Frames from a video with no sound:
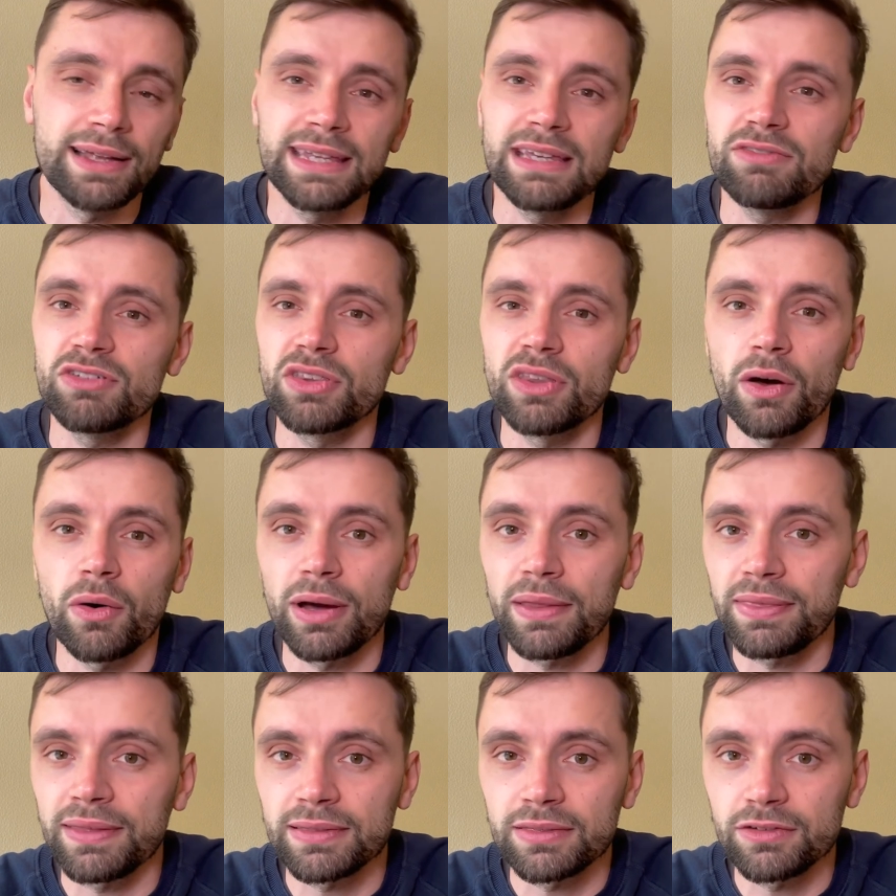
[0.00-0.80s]
even though
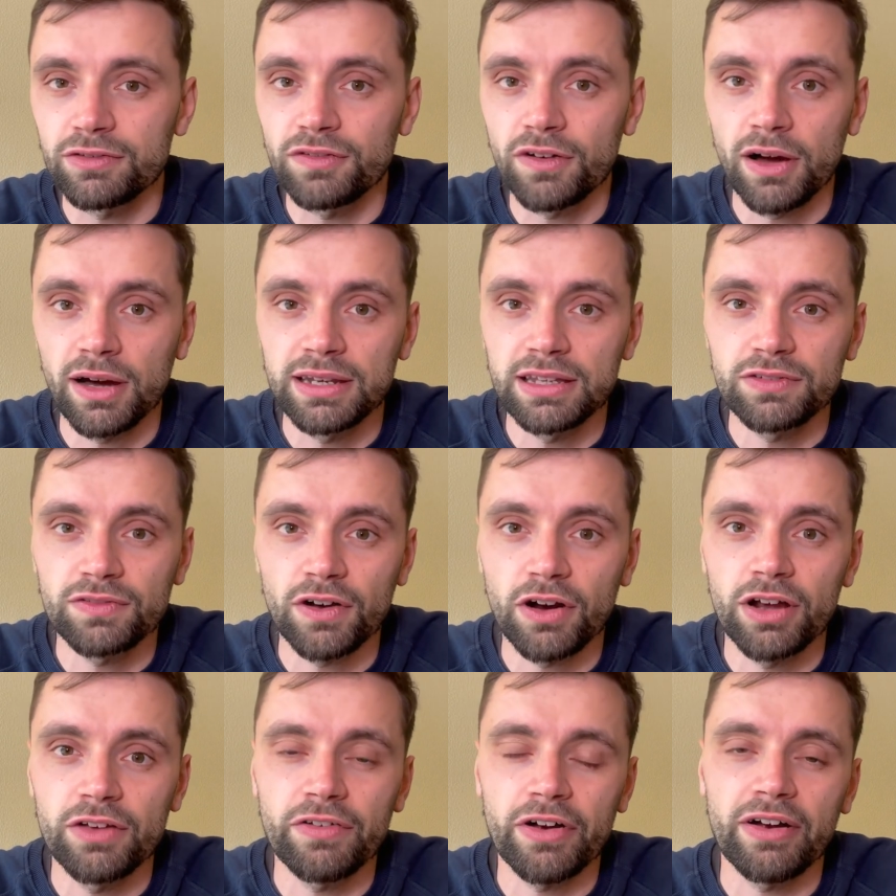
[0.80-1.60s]
I think the fine is
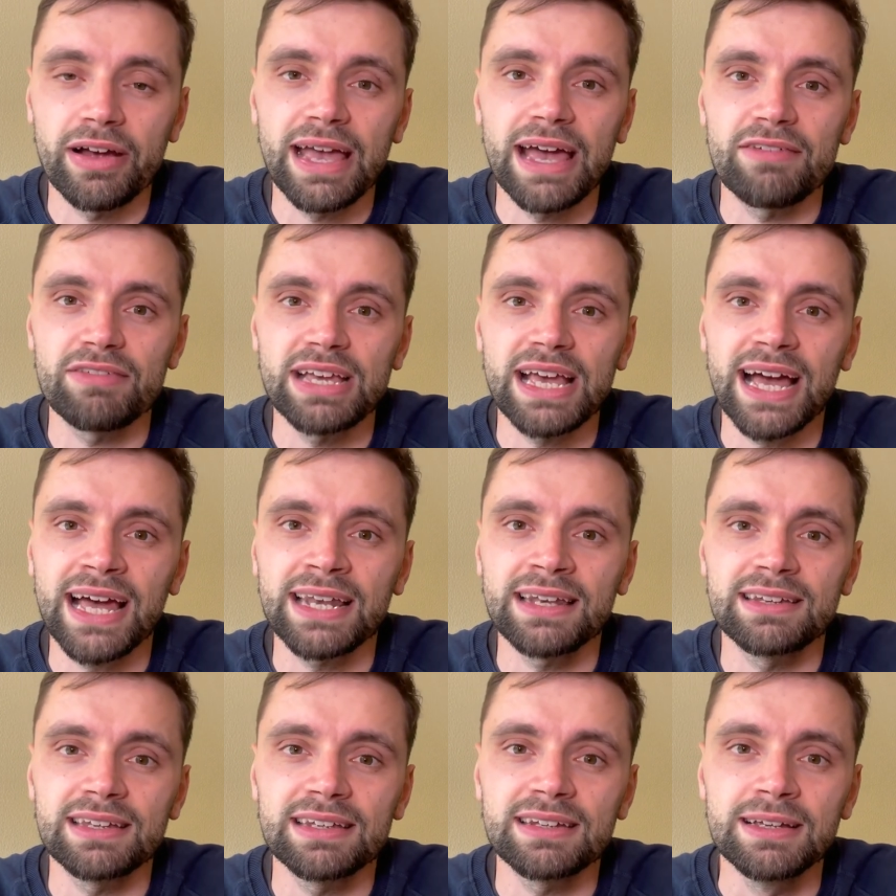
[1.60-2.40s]
very, very
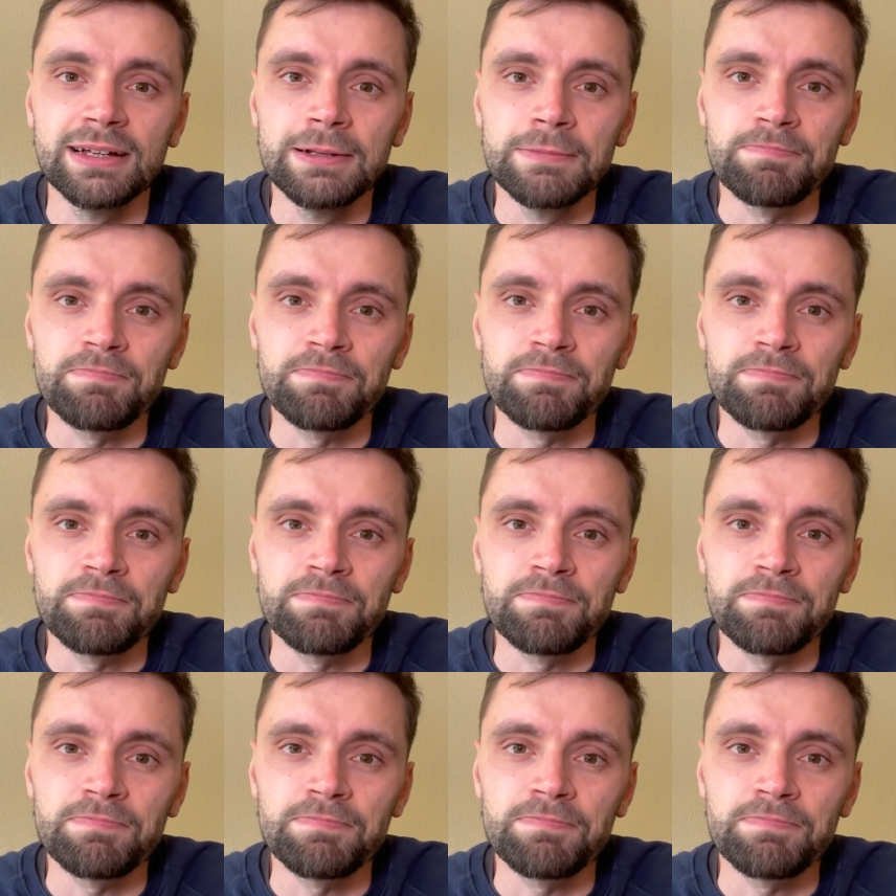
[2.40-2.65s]
heavy-handed.